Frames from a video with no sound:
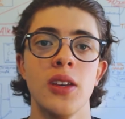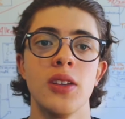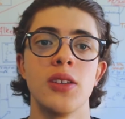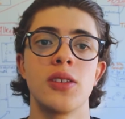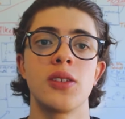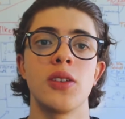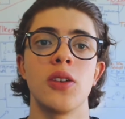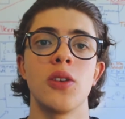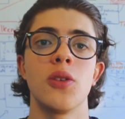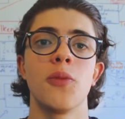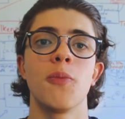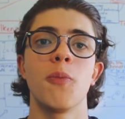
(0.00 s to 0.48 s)

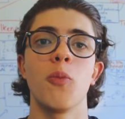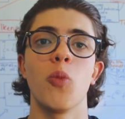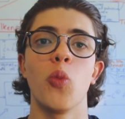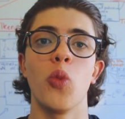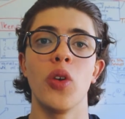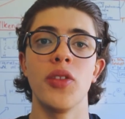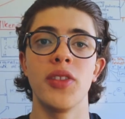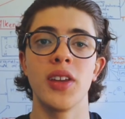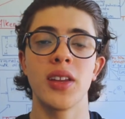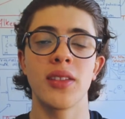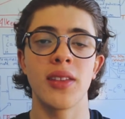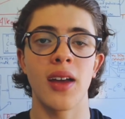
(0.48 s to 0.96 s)
So
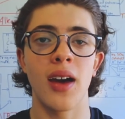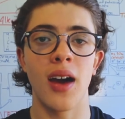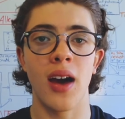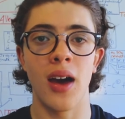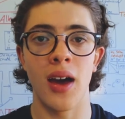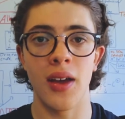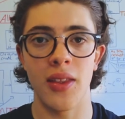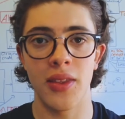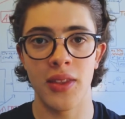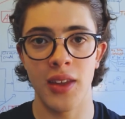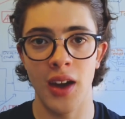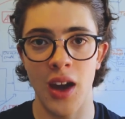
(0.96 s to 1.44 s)
one thing that
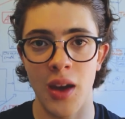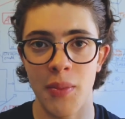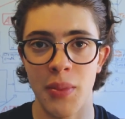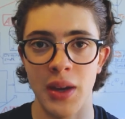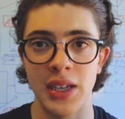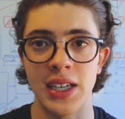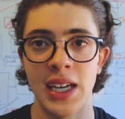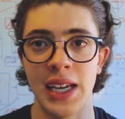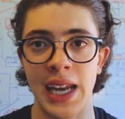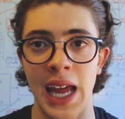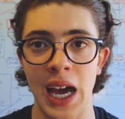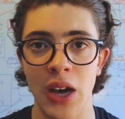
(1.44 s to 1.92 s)
the
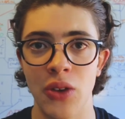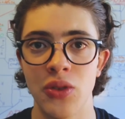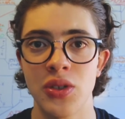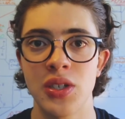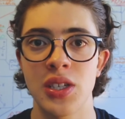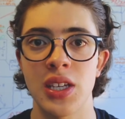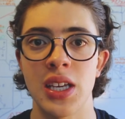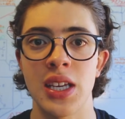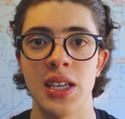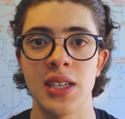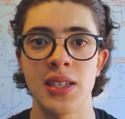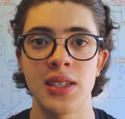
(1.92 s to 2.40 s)
iPad
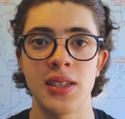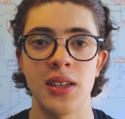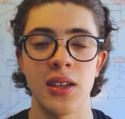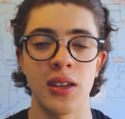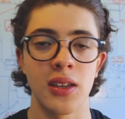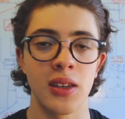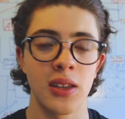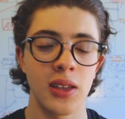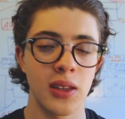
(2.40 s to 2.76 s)
allows is